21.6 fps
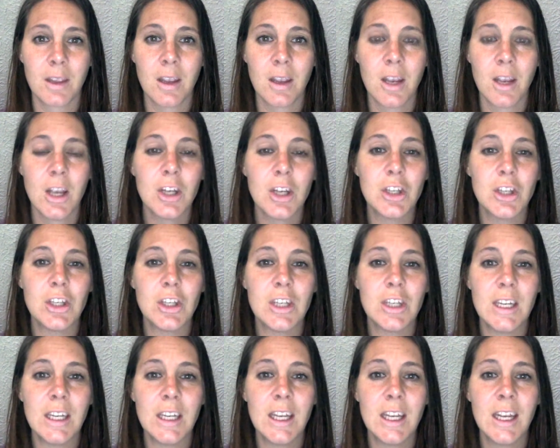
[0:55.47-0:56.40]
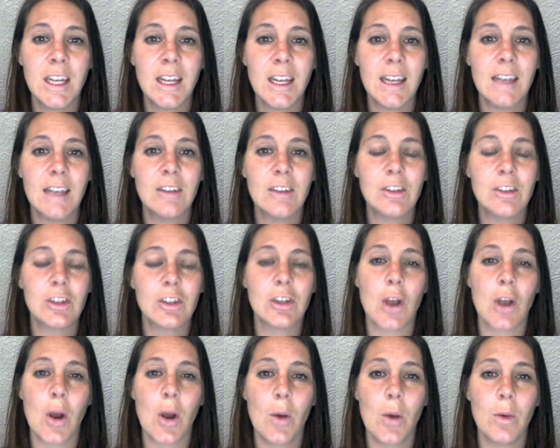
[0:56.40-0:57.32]
She is
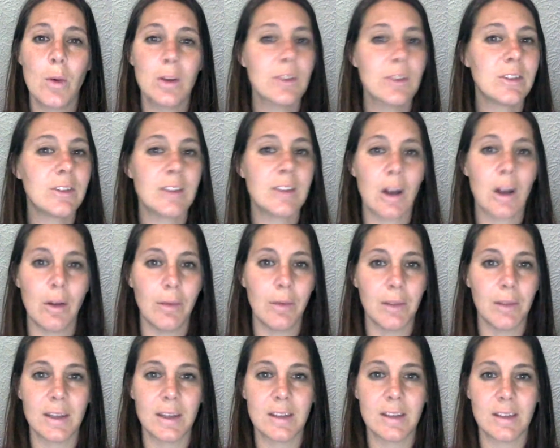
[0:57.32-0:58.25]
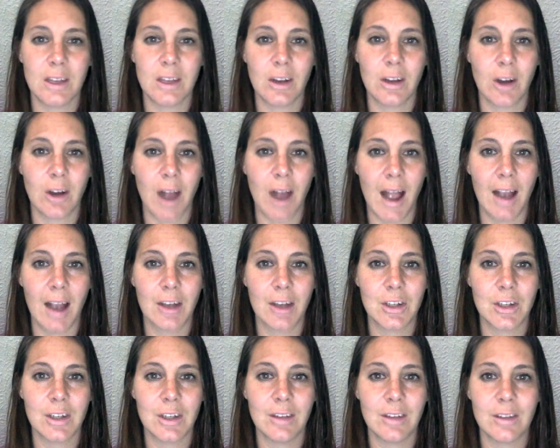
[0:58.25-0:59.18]
so selfless in her
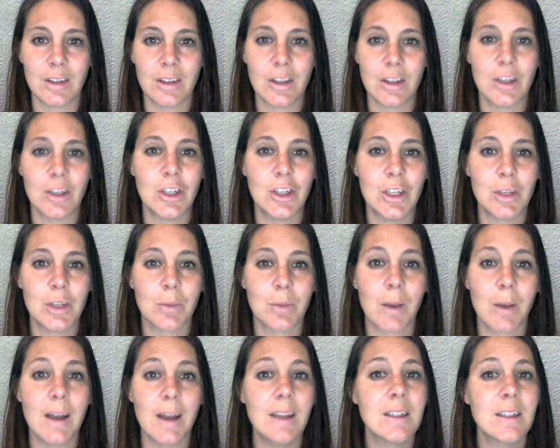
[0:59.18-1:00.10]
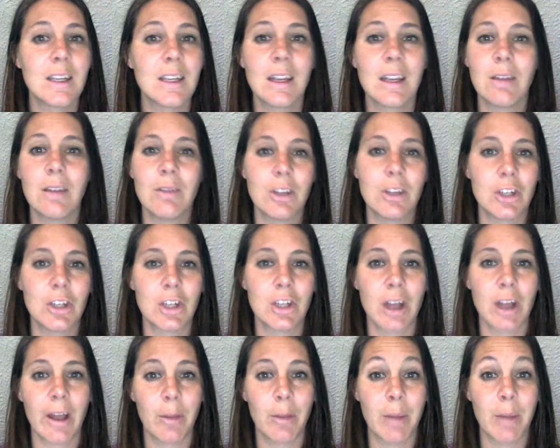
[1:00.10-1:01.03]
actions that she's ready to give this
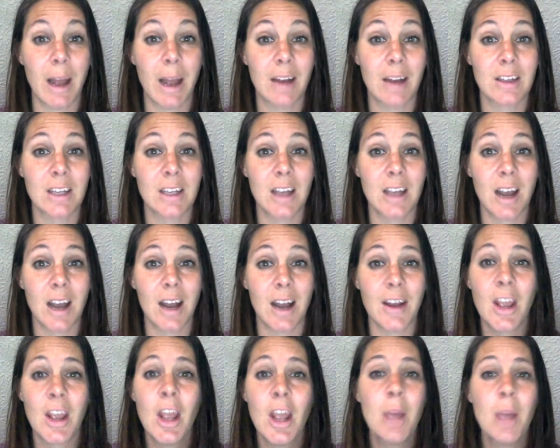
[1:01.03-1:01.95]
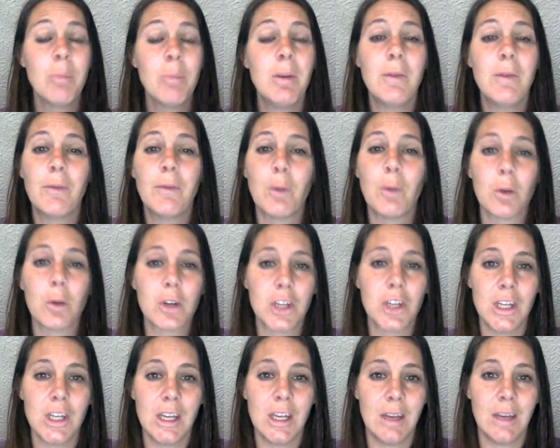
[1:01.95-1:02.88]
child back to God before
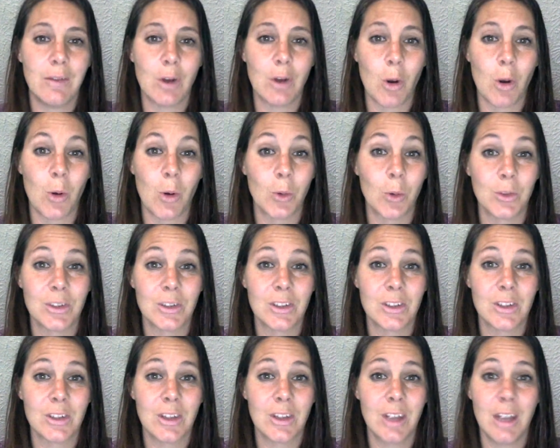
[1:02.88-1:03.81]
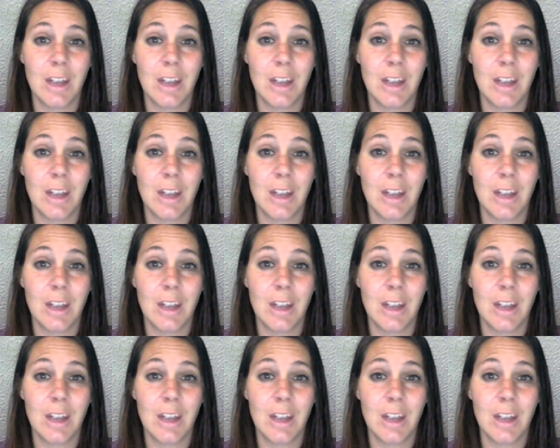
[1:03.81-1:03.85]
she even holds him